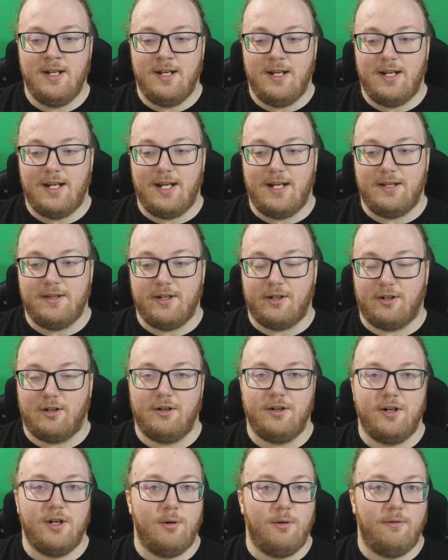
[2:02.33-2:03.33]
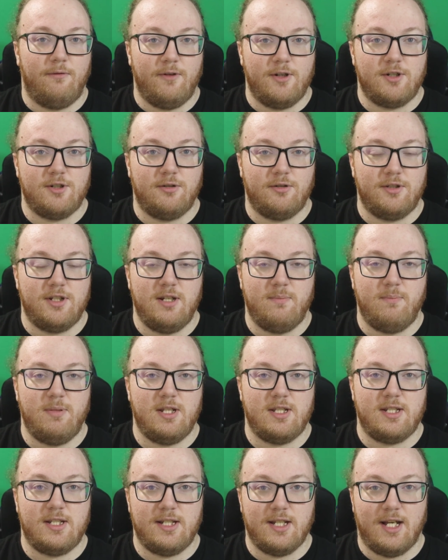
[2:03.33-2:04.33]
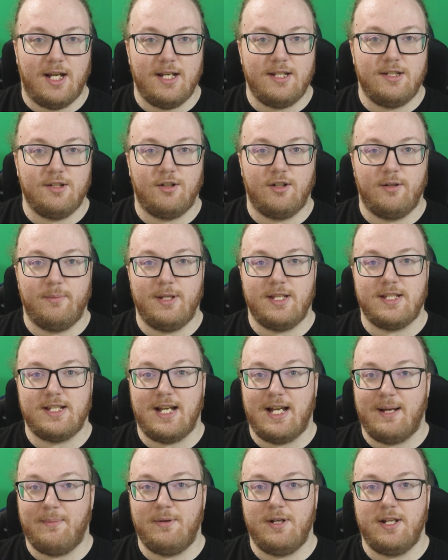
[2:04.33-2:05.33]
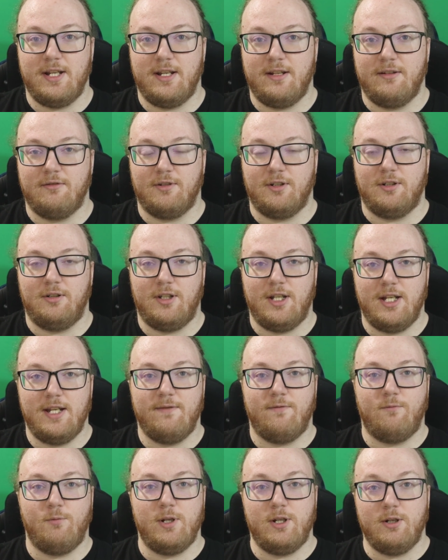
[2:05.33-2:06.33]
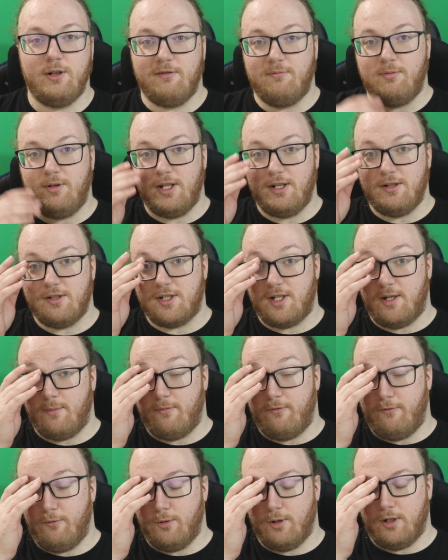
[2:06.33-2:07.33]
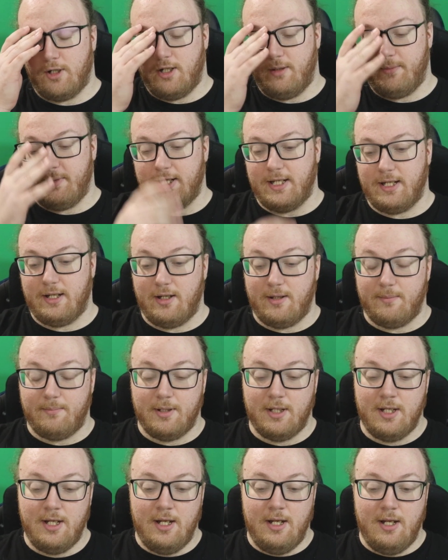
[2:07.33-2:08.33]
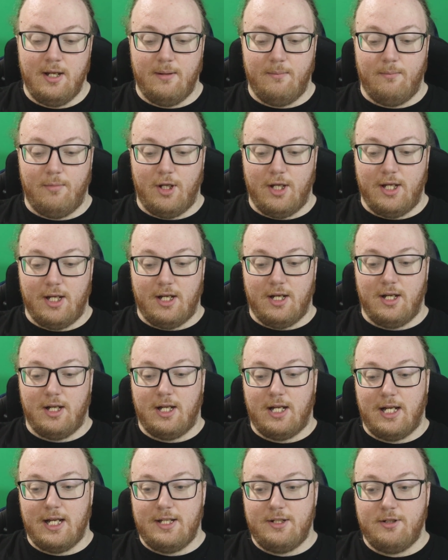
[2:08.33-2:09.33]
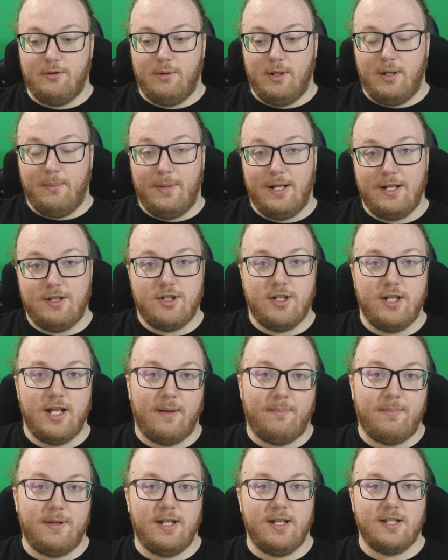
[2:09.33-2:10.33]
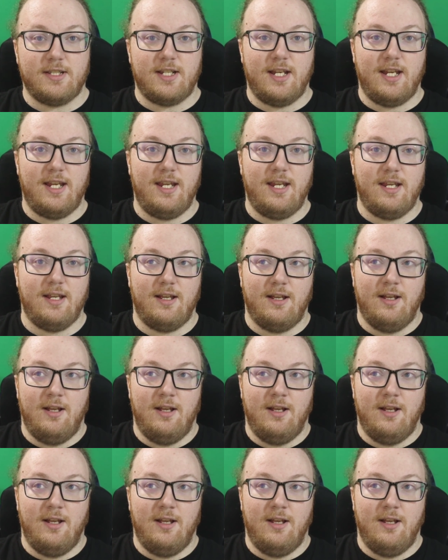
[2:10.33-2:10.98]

and there are no official TPCI tournaments happening in real life. We do have Players Cup 4 coming up, but I do want to mention that because a